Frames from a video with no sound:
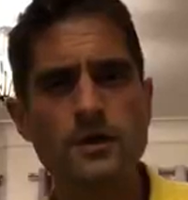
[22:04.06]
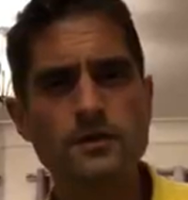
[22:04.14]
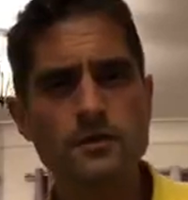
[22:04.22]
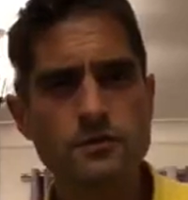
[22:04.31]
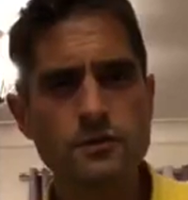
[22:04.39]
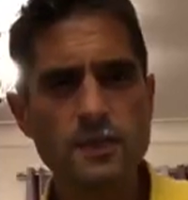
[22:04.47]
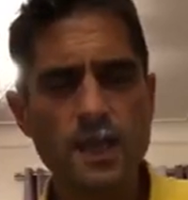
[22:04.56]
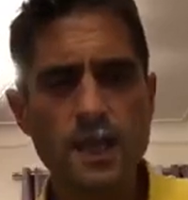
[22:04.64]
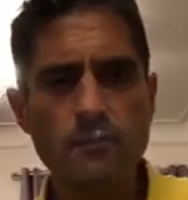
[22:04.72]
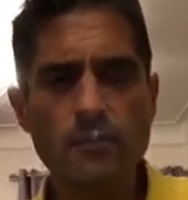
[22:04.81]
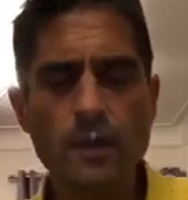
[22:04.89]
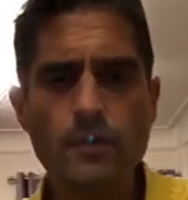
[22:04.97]
So just
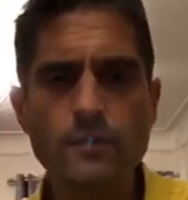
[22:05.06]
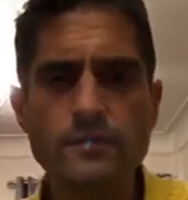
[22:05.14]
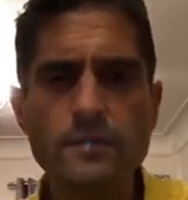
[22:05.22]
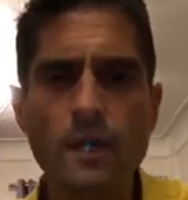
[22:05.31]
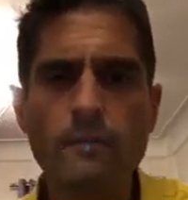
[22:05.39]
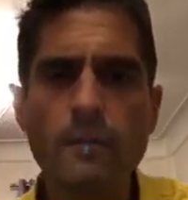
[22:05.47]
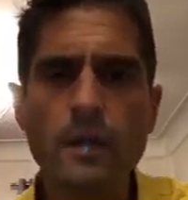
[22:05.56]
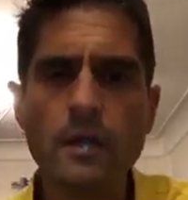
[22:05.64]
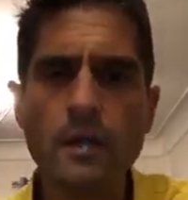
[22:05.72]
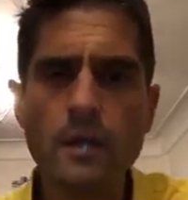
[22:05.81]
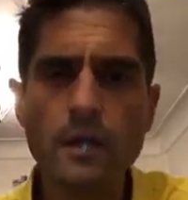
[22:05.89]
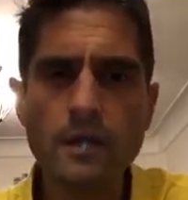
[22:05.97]
keep
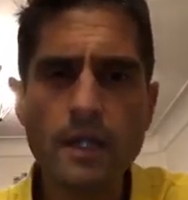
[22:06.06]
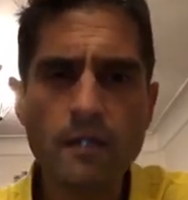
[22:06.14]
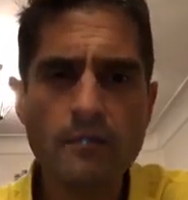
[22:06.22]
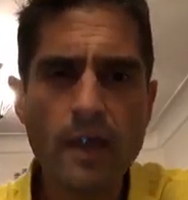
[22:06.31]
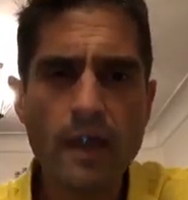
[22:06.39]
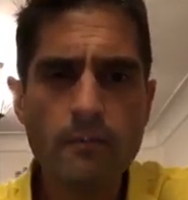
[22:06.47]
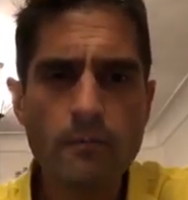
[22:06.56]
that